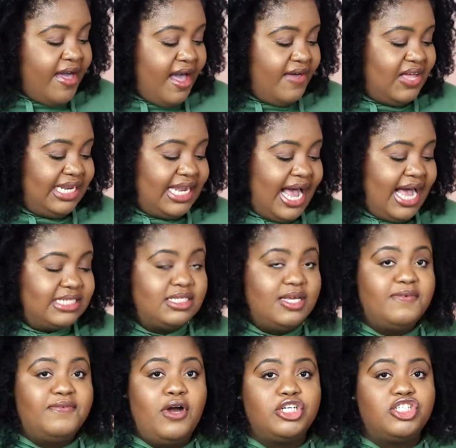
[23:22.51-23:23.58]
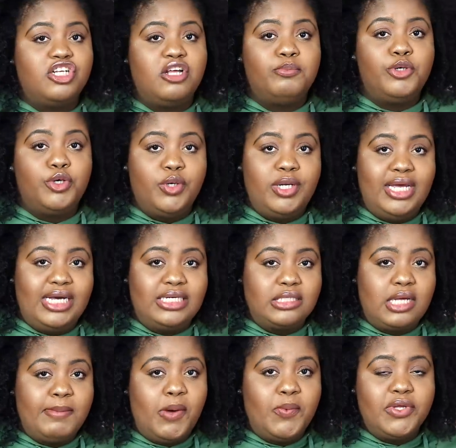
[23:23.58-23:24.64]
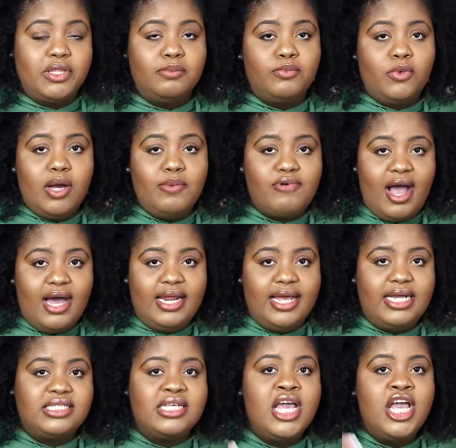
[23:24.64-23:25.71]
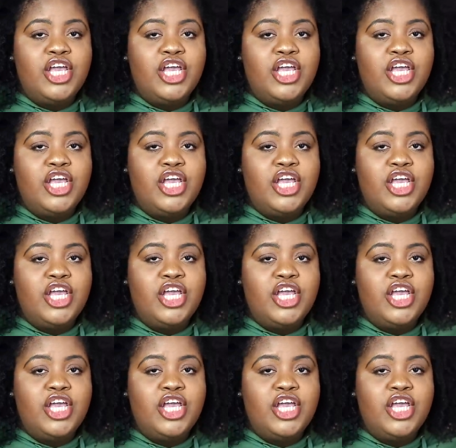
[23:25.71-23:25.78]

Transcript: And then lastly, Function of Beauty has come out with more products.